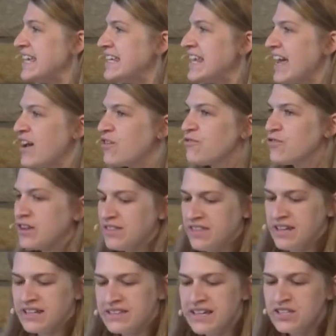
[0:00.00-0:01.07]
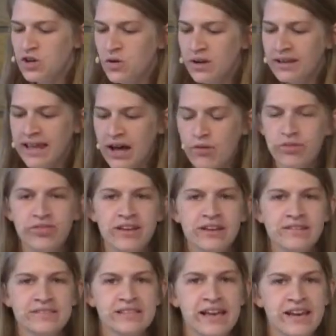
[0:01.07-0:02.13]
in everything, and they don't allow
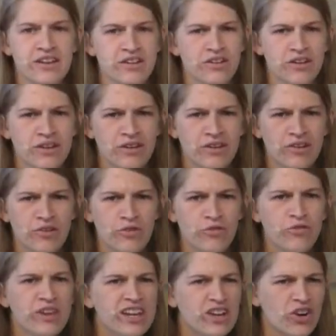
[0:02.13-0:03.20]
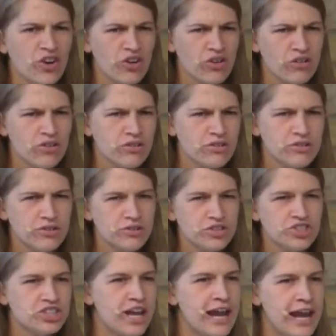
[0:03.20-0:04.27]
things like fear,
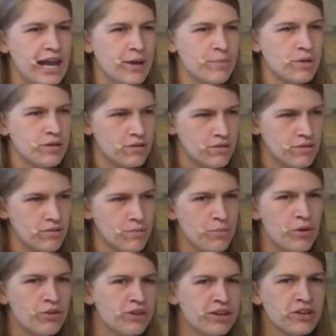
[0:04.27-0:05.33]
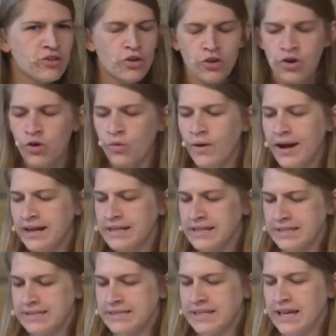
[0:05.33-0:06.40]
shame, political
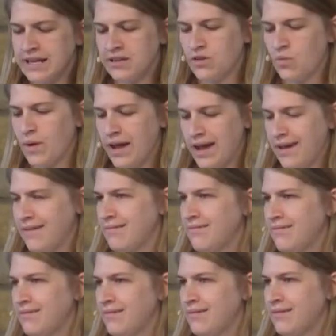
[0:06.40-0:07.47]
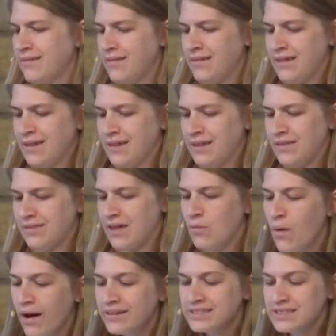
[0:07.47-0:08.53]
correctness to get in the way. They
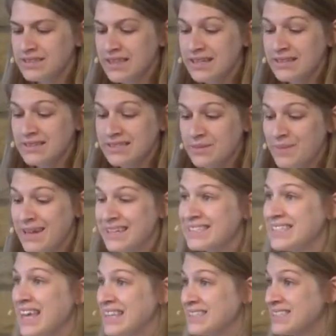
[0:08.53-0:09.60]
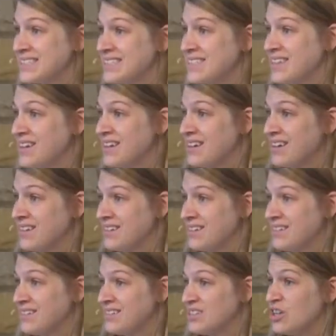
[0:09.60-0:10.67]
want things to make sense,
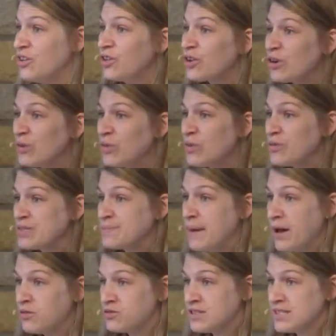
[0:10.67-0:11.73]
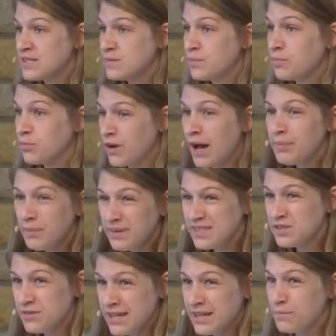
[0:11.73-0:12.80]
to learn those boundaries, probably
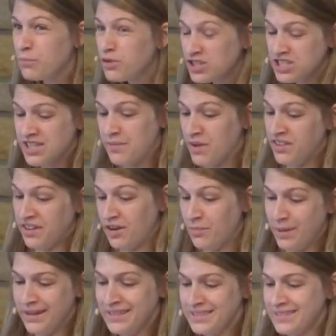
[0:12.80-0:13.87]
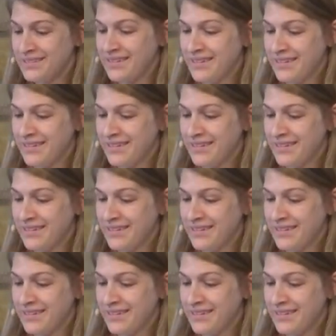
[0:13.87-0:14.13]
so they can push them a little bit.